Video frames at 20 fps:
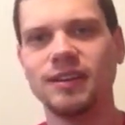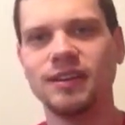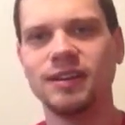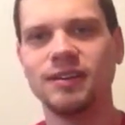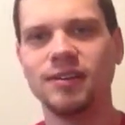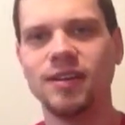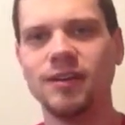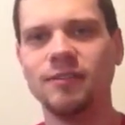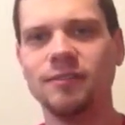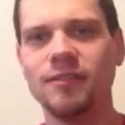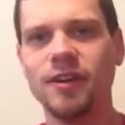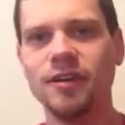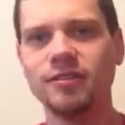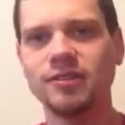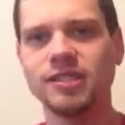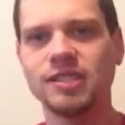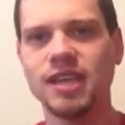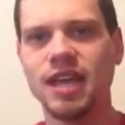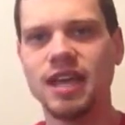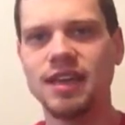Well,
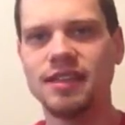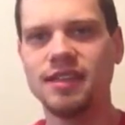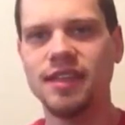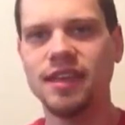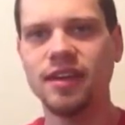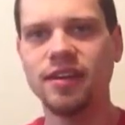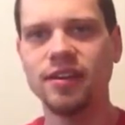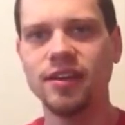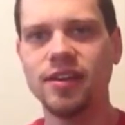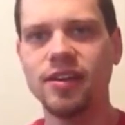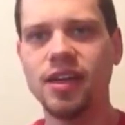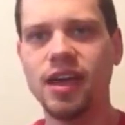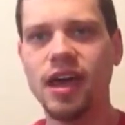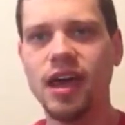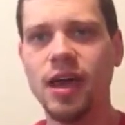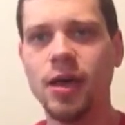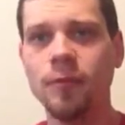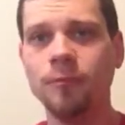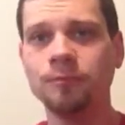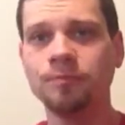folks, there you
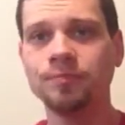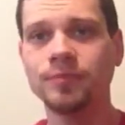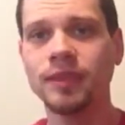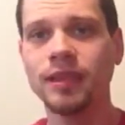go.